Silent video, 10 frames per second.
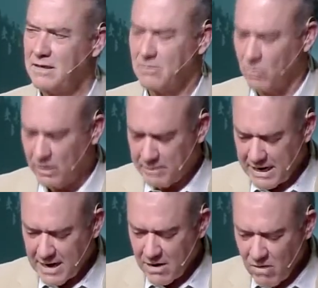We may
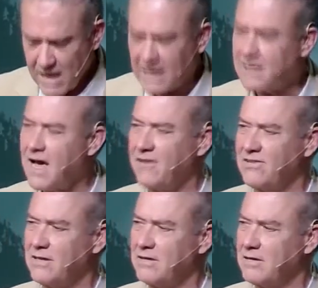not recognize
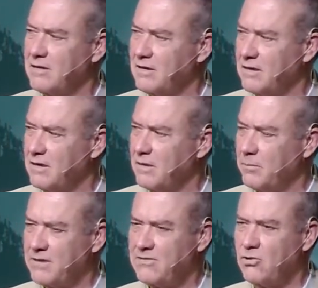it,
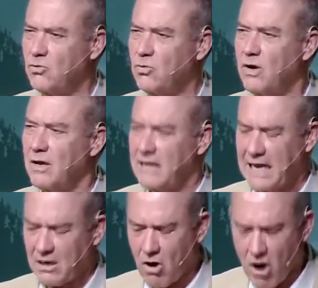but to
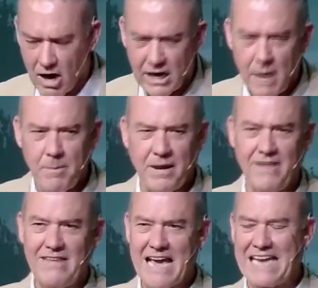get caught up in
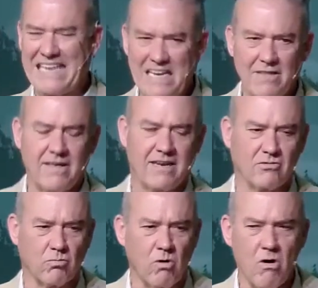the idea that it's
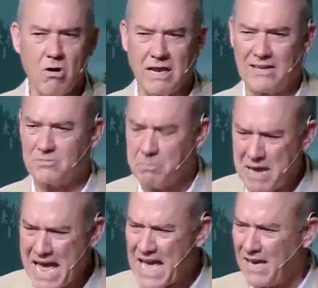wrong, it's
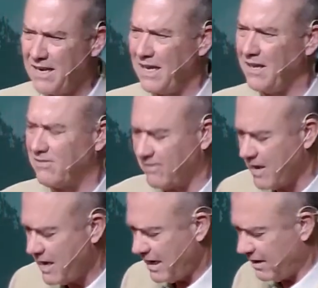bad, it's,
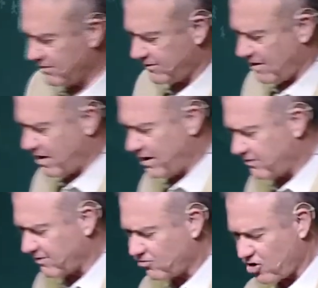it's, uh, it's
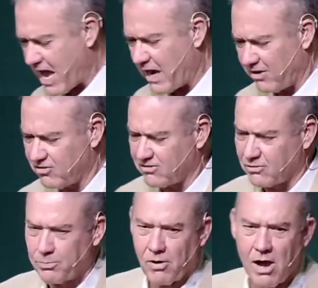a challenge, it's a
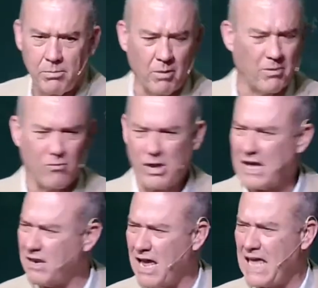problem, if we get
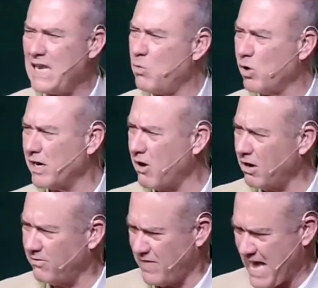anywhere in all
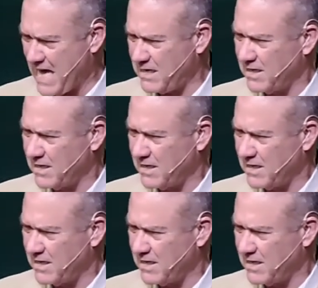of that,